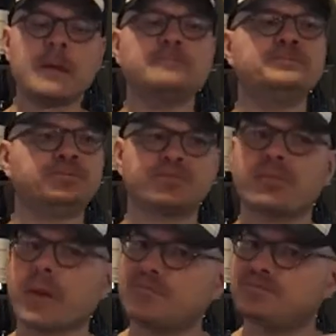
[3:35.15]

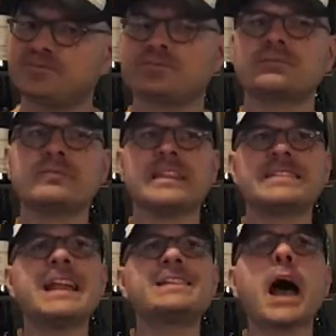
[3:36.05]

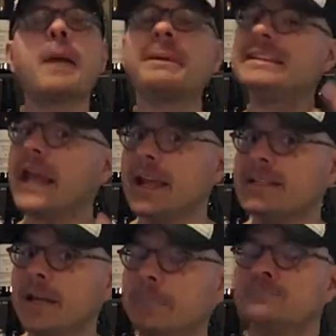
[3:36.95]
It's not as hoppy
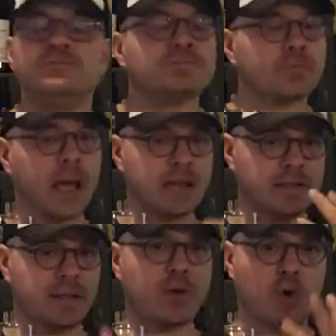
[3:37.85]
tasting
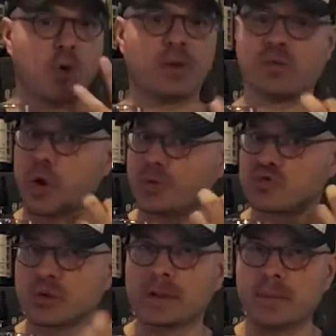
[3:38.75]
as the aroma. The aroma
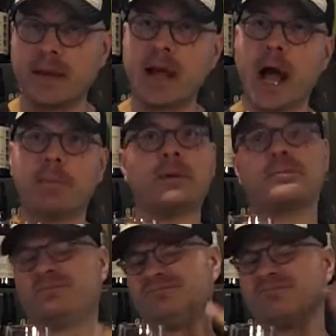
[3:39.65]
is really big hoppy,
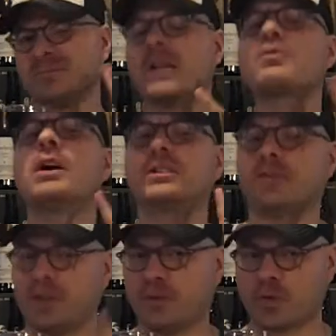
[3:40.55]

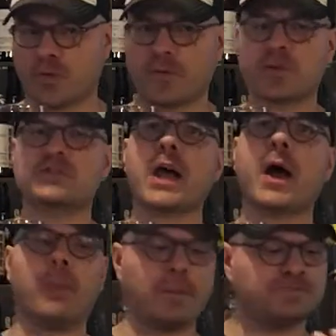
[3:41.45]
relatively for the
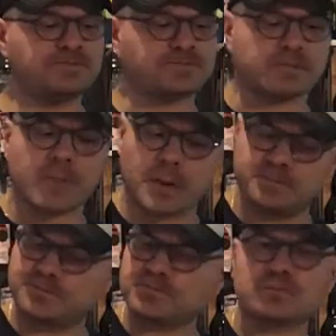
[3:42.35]
style, but
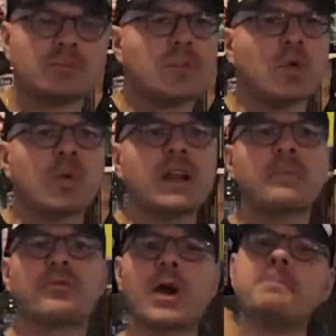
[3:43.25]
right
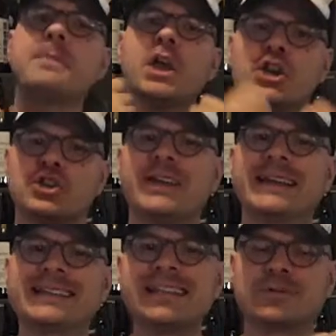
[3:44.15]
up front, you
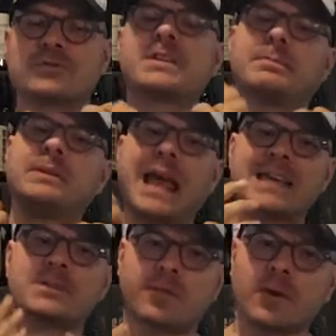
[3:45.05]
get a citrusy
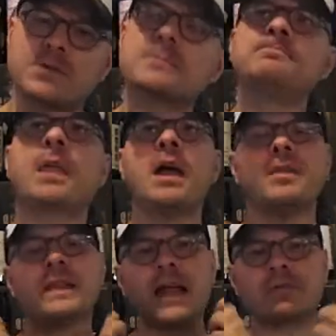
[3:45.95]
blast first.
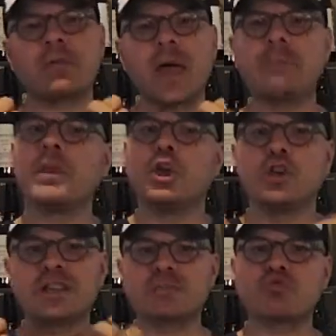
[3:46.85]
Then after that,
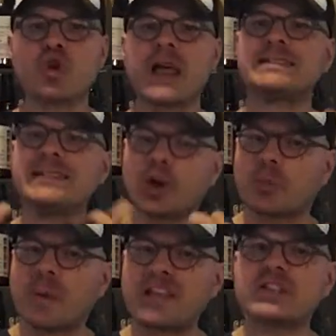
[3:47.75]
you get some grassy,
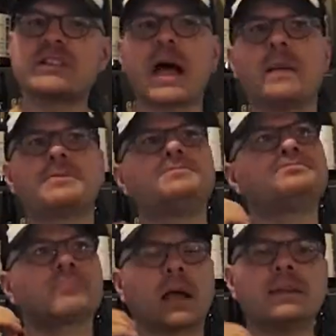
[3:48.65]
herbaceous hops,
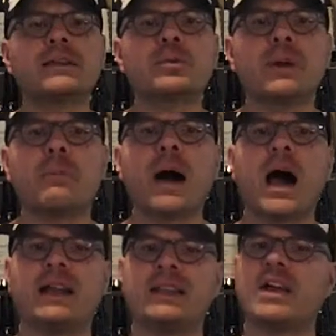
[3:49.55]
a little bit of
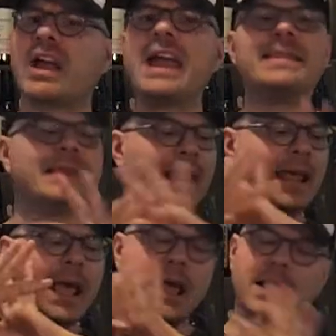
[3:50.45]
pine in there, and
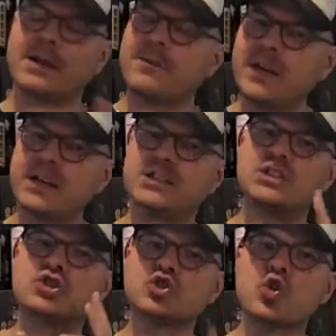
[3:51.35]
the finish
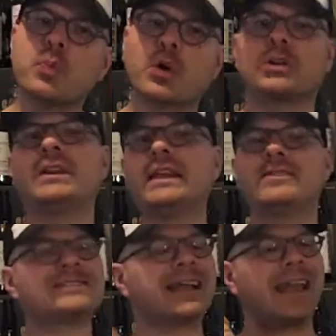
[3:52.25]
is super clean.
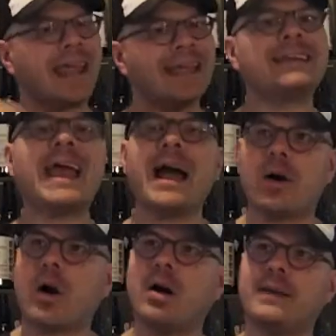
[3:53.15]
There's not a hint of
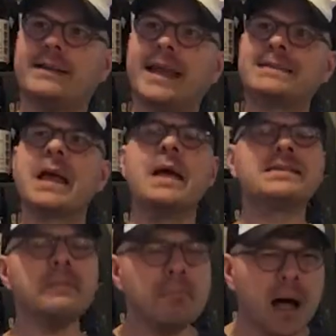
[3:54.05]
alcohol in the taste.
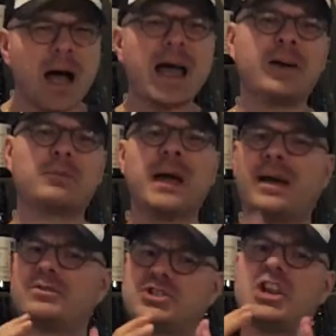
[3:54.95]
Some mild,
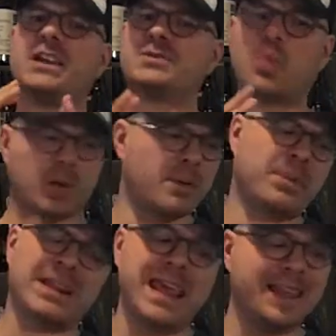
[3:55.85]
mild chest warming,
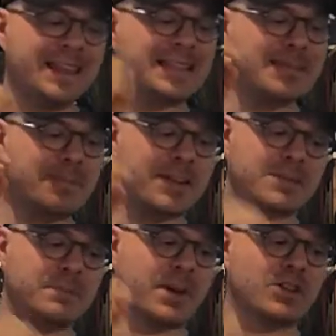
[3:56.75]
but this
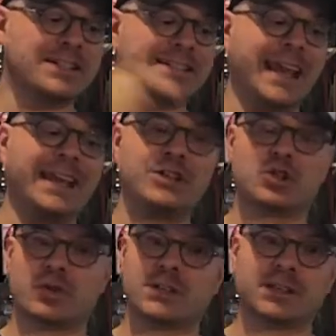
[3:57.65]
beer is
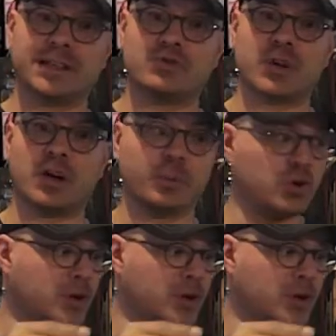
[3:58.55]
dangerously drinkable.